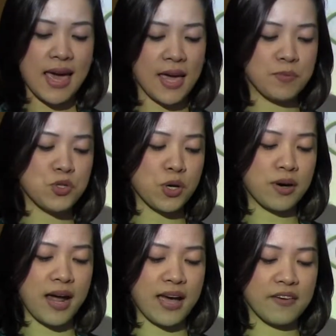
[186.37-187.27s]
aimed to
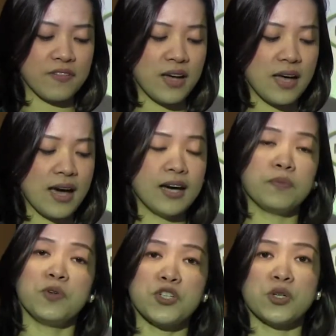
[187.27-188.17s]
arrive at
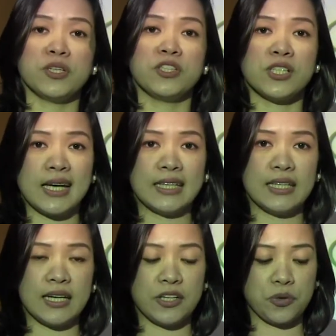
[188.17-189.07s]
mutual
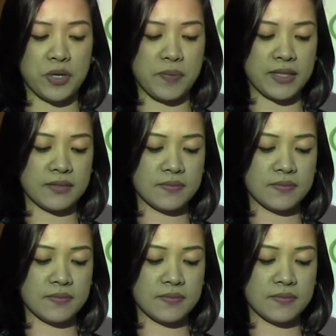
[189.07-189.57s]
understanding and agreement.